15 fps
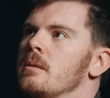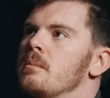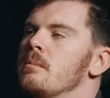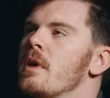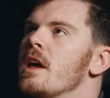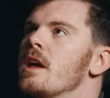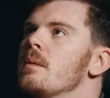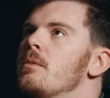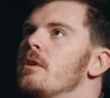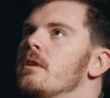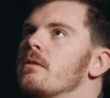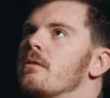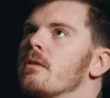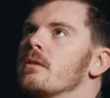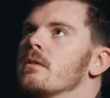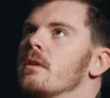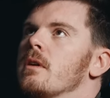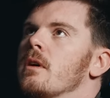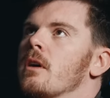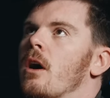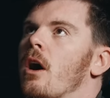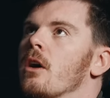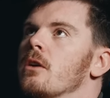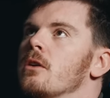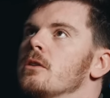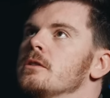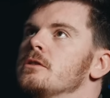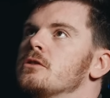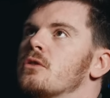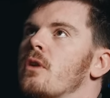maybe if a
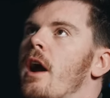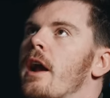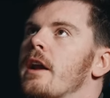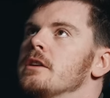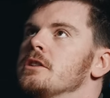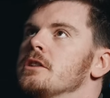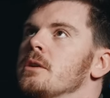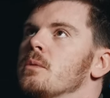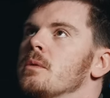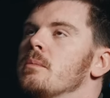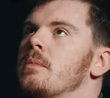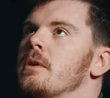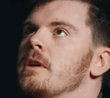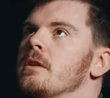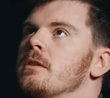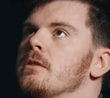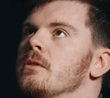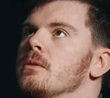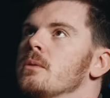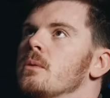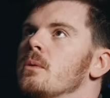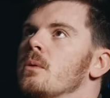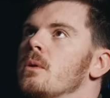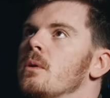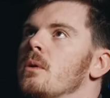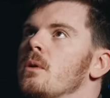good strategy would be to